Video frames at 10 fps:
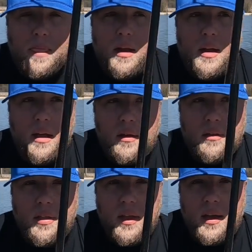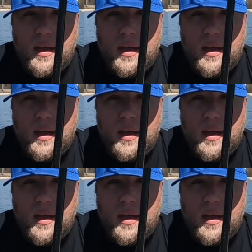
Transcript: Another thing I